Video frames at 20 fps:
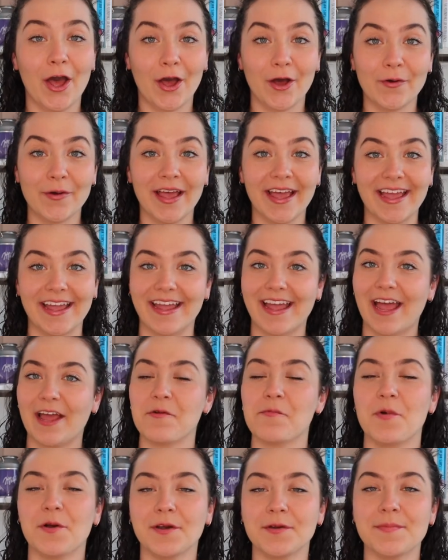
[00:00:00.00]
Okay,
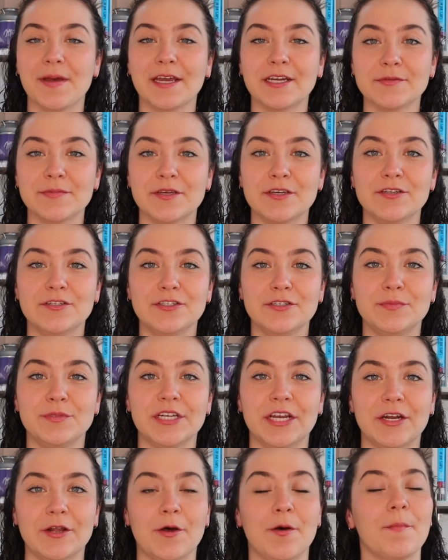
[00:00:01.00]
and welcome back to my YouTube
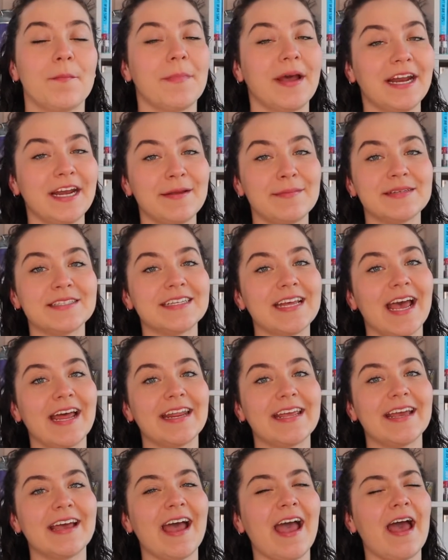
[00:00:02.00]
channel. My name is
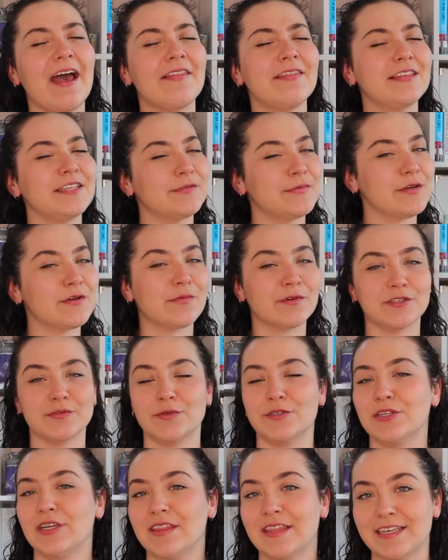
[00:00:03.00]
Nadia, and this week we're
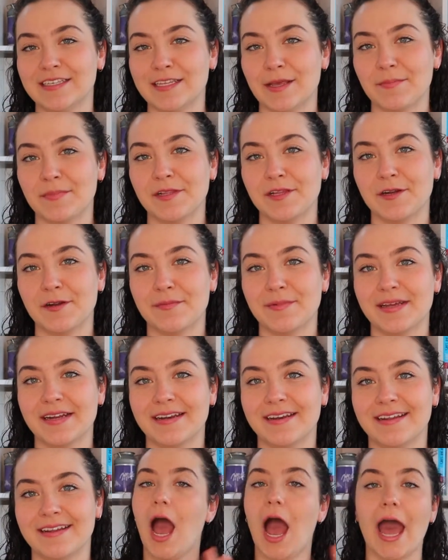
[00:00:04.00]
switching things up a little
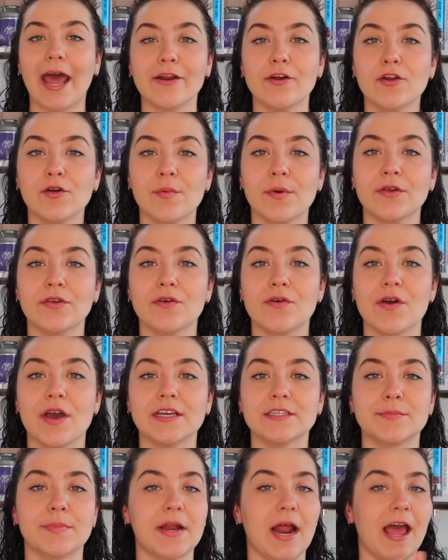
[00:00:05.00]
bit. I don't know about you
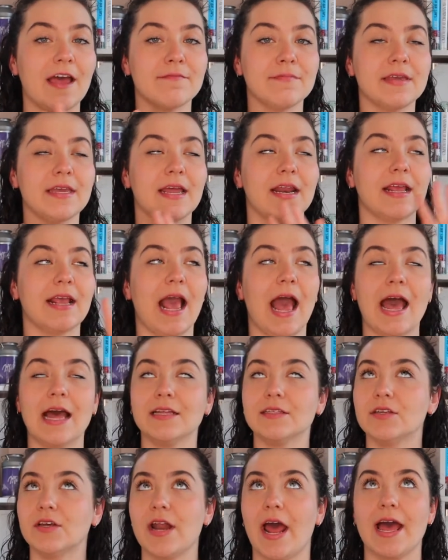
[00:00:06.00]
guys, but I've been getting
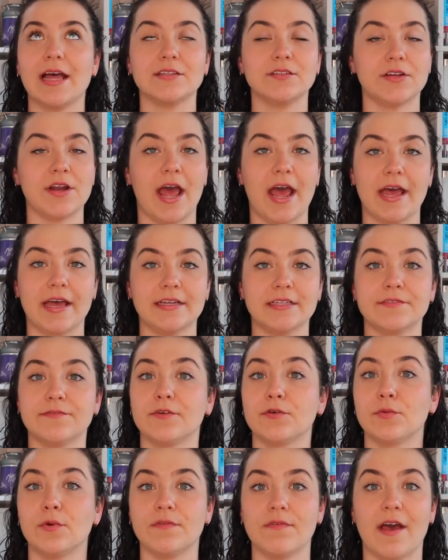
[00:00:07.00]
ads on ads on ads
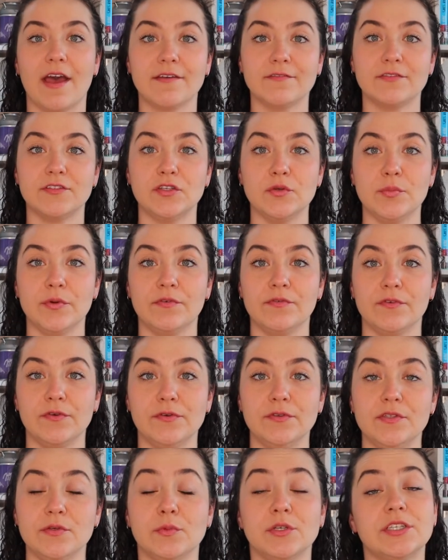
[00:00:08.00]
for Revive
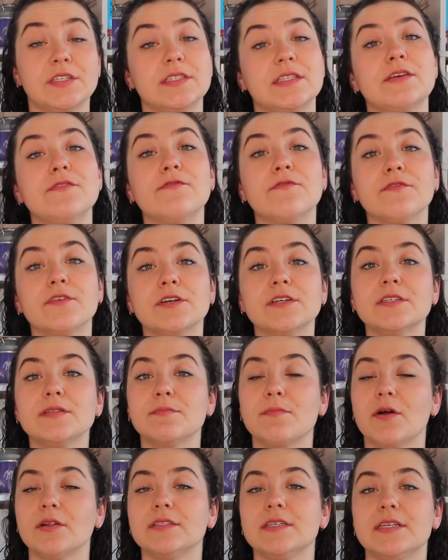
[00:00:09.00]
Superfoods, which is the first
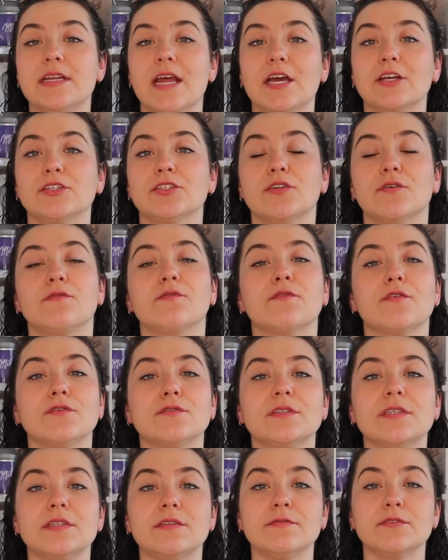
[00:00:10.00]
multinational
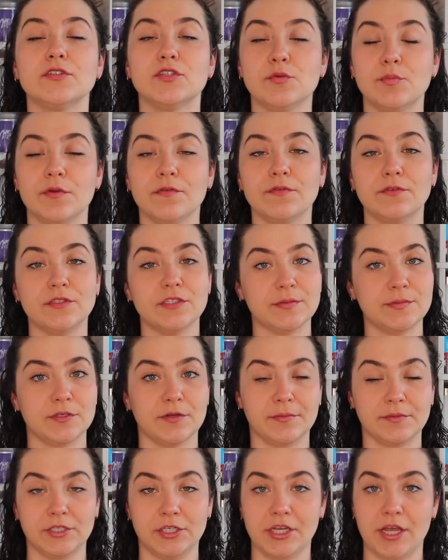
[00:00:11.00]
frozen superfood
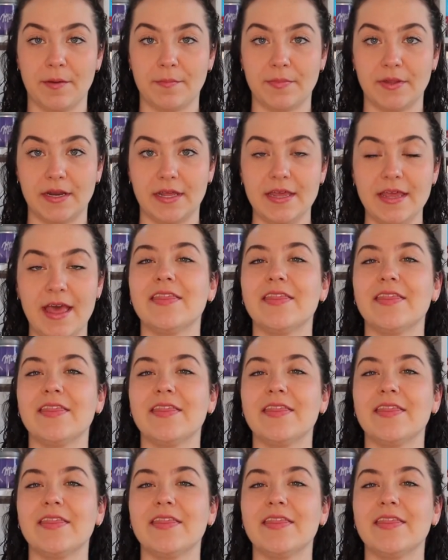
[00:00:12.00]
subscription company